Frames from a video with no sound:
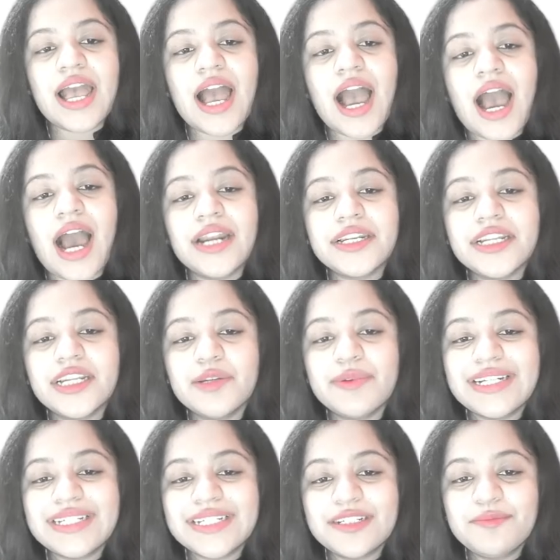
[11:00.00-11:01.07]

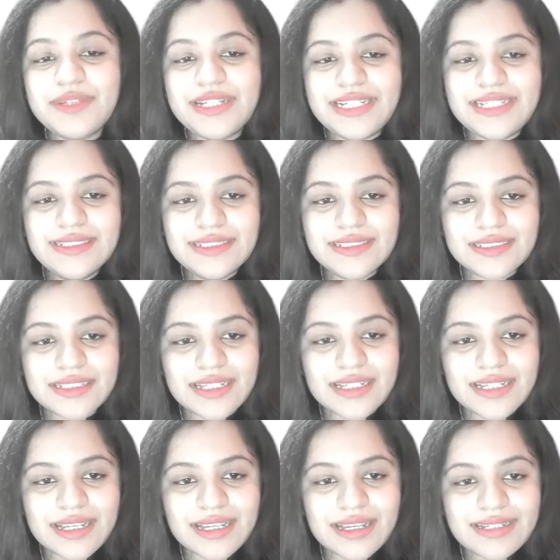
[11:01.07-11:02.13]
Attenuated means
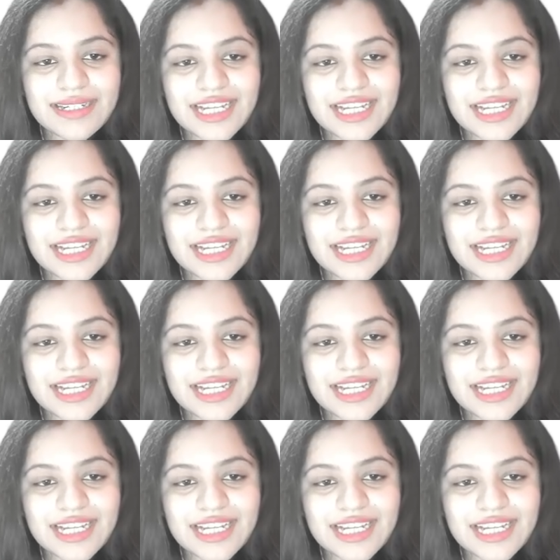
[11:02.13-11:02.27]
it has